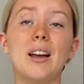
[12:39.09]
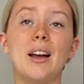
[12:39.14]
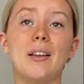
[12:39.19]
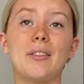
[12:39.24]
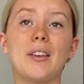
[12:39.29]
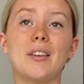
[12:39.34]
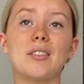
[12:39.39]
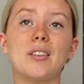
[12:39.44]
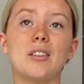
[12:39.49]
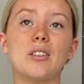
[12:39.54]

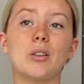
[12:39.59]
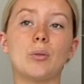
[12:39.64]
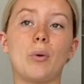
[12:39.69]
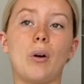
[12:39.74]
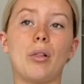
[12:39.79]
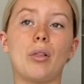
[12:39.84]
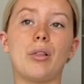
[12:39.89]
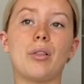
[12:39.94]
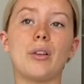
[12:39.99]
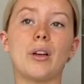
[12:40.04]
this is the
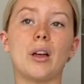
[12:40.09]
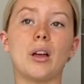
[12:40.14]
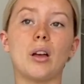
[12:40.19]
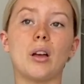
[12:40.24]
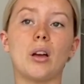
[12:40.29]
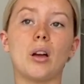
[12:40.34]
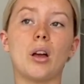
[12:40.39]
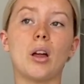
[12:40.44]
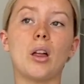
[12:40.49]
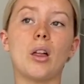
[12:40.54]
one
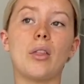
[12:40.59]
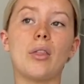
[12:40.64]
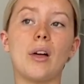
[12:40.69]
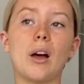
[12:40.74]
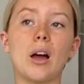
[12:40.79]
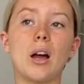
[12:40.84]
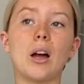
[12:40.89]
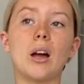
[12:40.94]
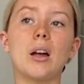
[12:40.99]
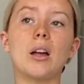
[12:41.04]
thing
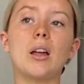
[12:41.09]
that